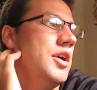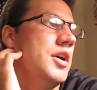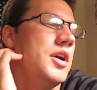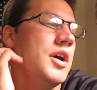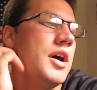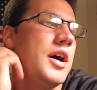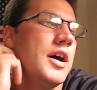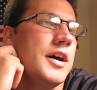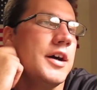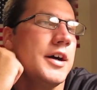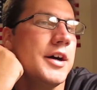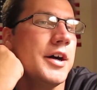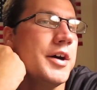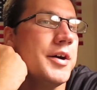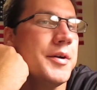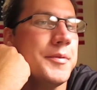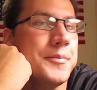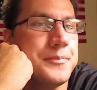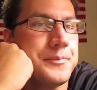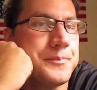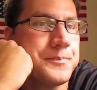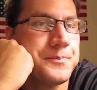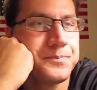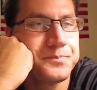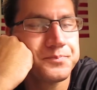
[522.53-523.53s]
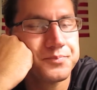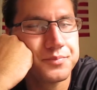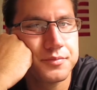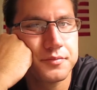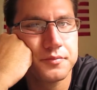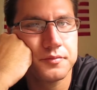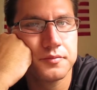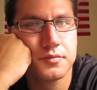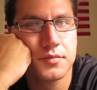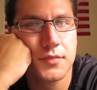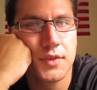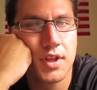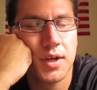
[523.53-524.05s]
Um,
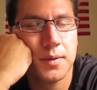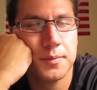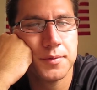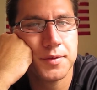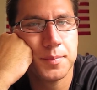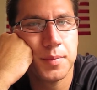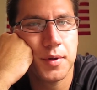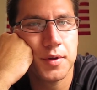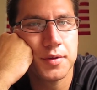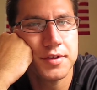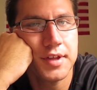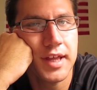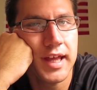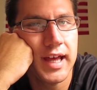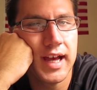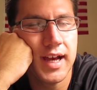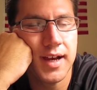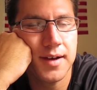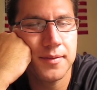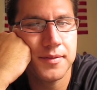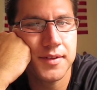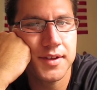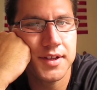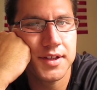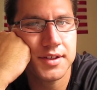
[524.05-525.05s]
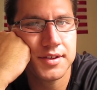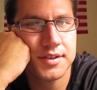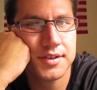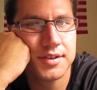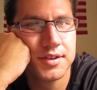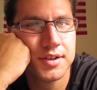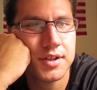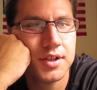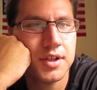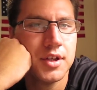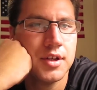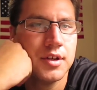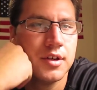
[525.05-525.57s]
I'm supposed to have this
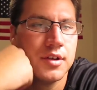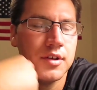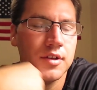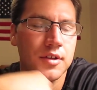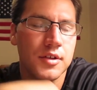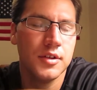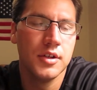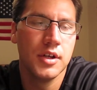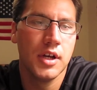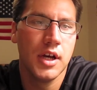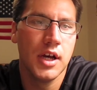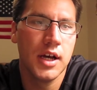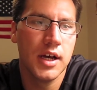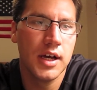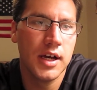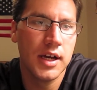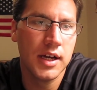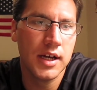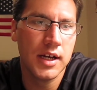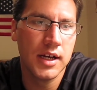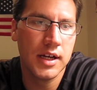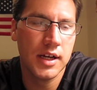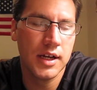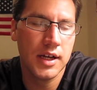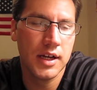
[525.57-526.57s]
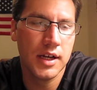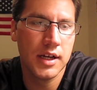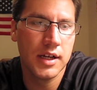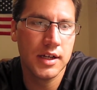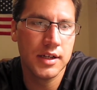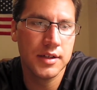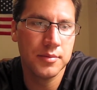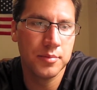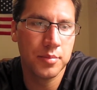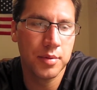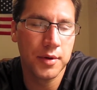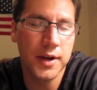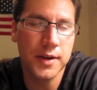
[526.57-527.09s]

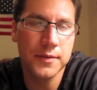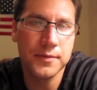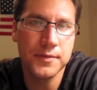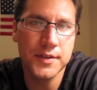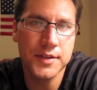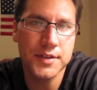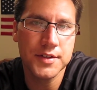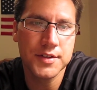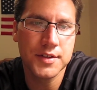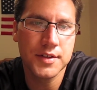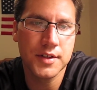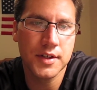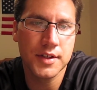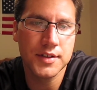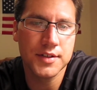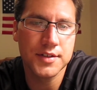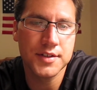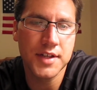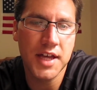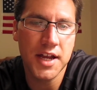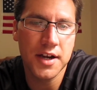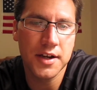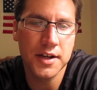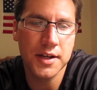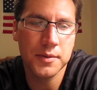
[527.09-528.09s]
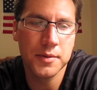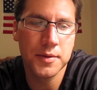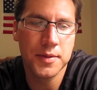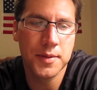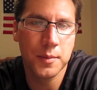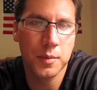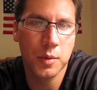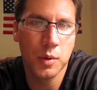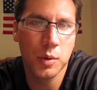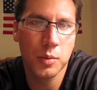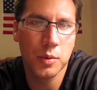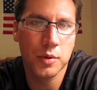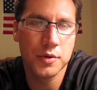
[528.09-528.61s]
uh, breakfast on Saturday with the
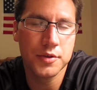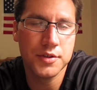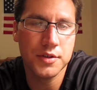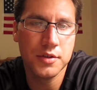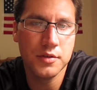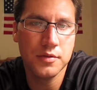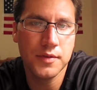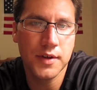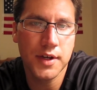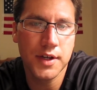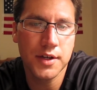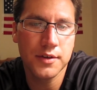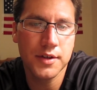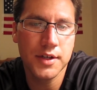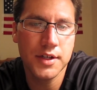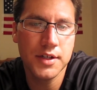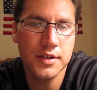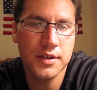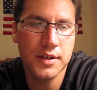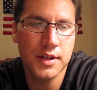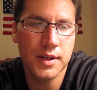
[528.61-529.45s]
World War II veteran.